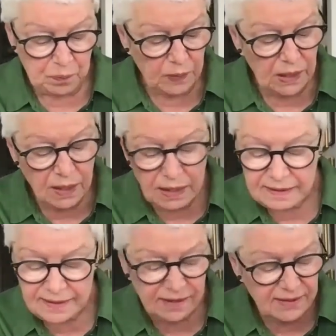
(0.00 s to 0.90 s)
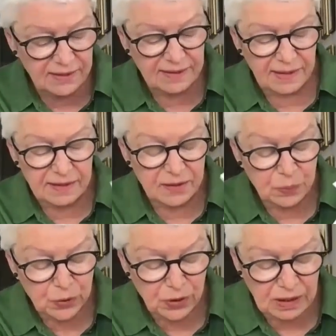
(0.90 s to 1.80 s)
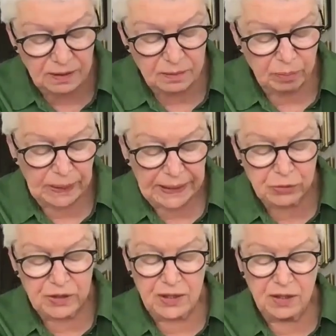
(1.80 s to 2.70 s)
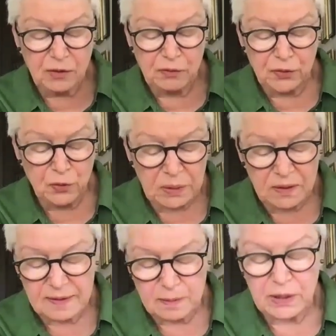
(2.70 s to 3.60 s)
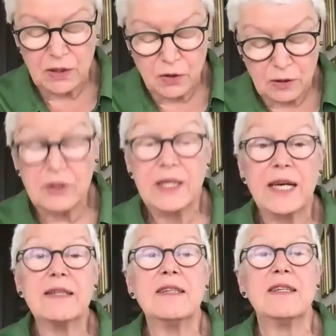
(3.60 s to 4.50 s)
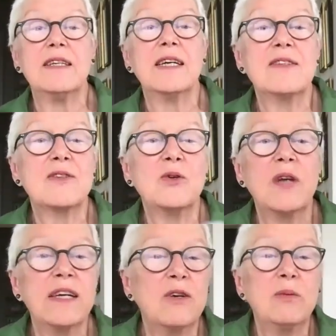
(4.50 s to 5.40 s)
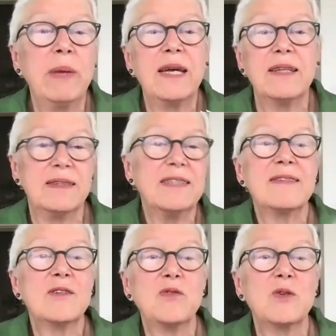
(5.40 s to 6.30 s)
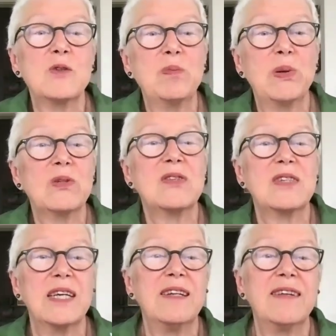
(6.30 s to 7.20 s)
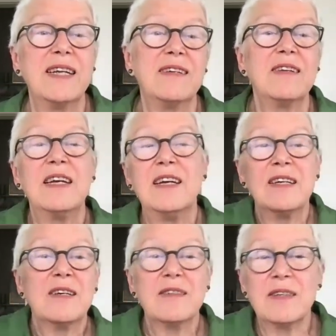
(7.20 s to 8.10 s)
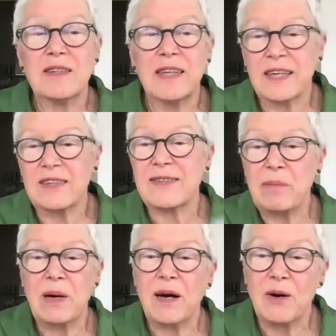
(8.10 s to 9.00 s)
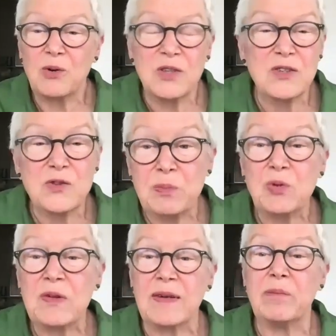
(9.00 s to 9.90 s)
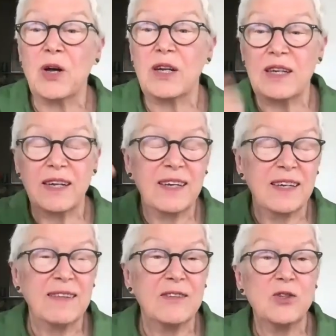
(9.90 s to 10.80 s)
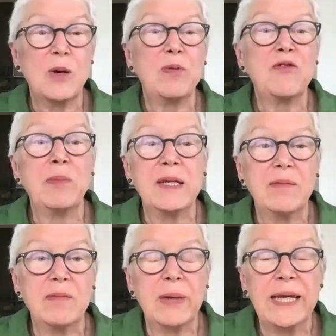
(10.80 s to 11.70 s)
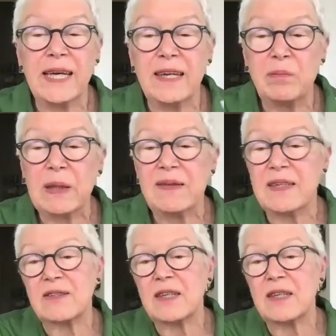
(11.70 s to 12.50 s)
Yeah, I said Césaire's work and Black Critique of Humanism and Coloniality. And so that I could make a list of those books and then like somehow distribute them, not like at the top of my head, but there's,